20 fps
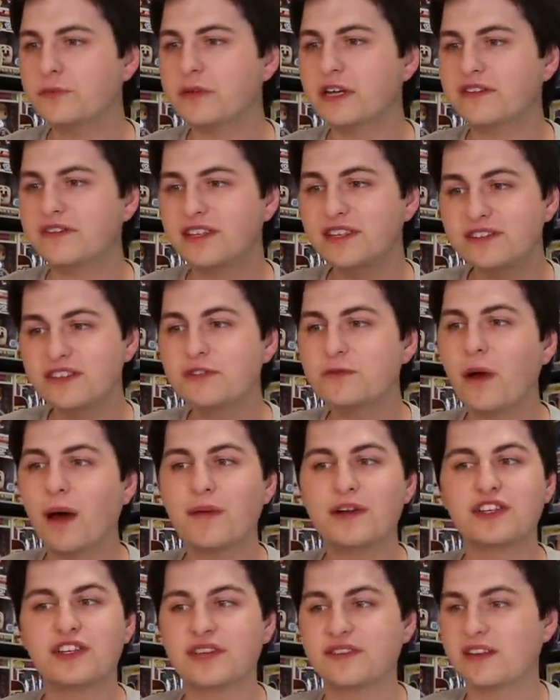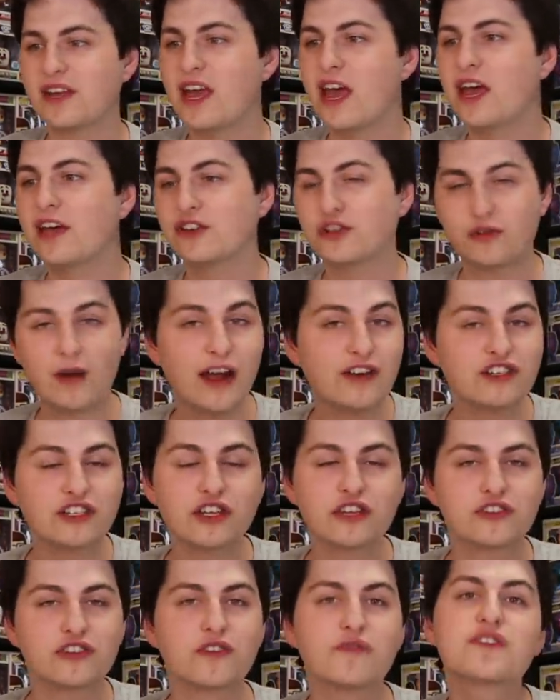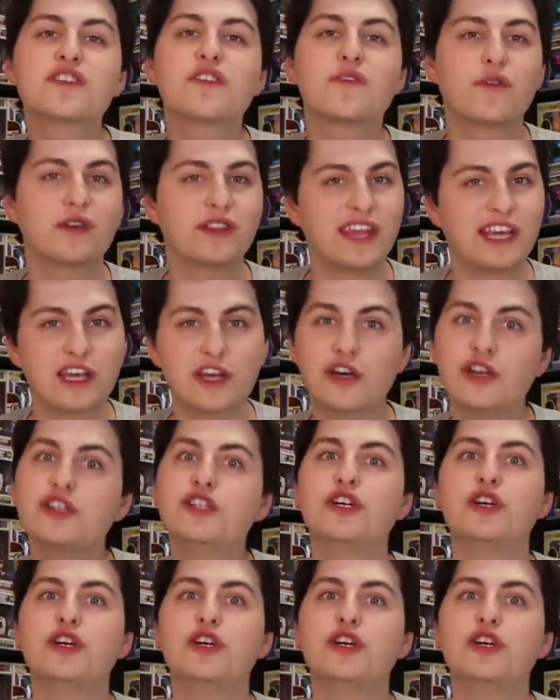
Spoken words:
because this is probably just scratching the surface of what they could